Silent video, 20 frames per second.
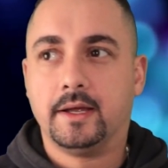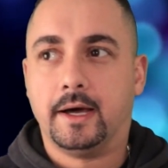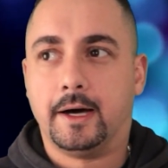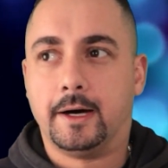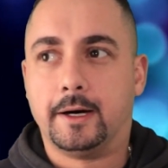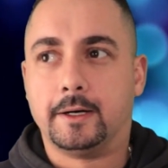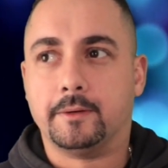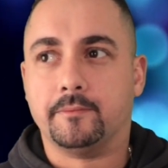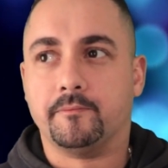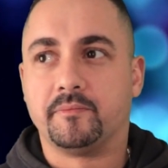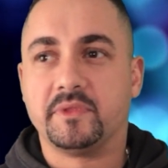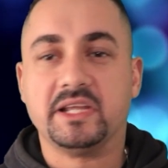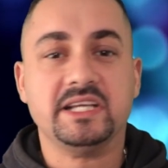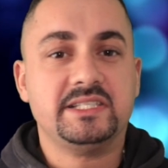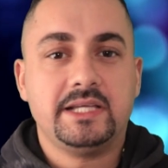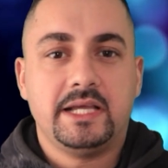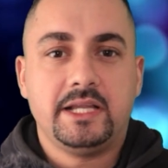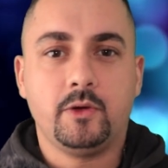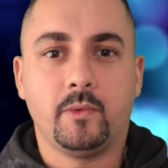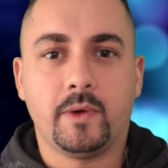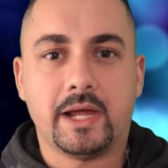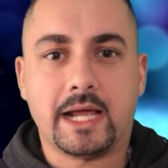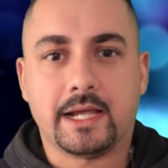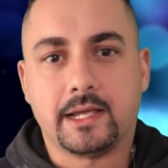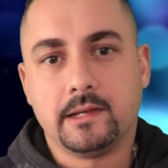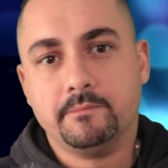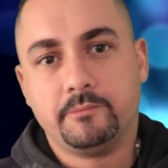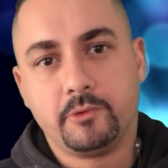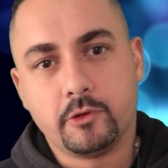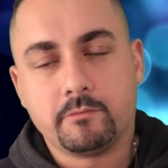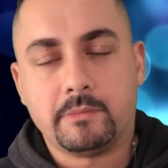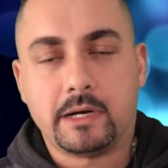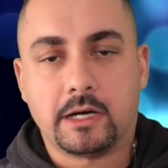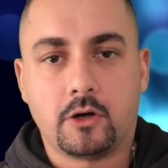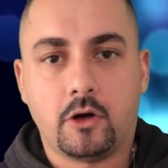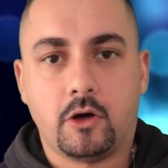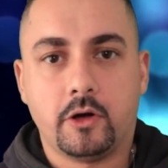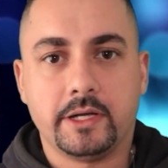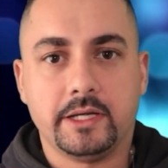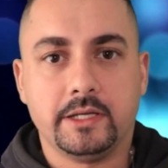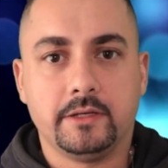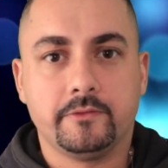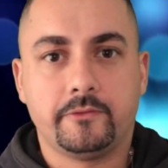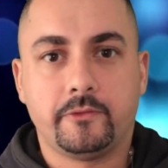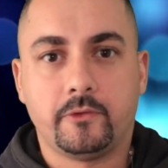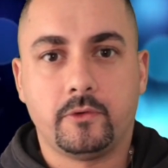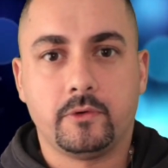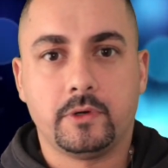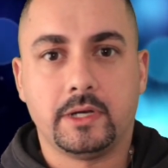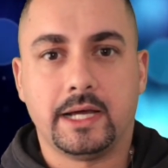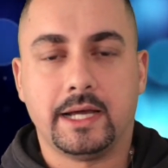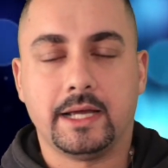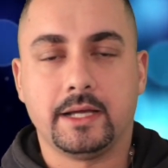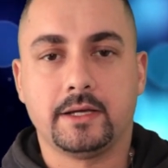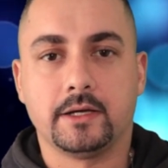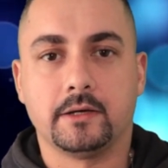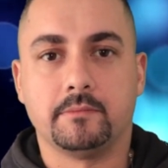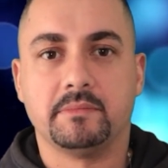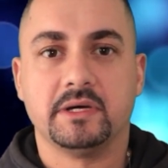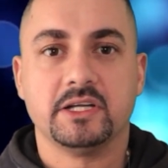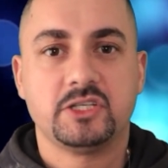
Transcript: Um, is there any way I can book my car in for like um,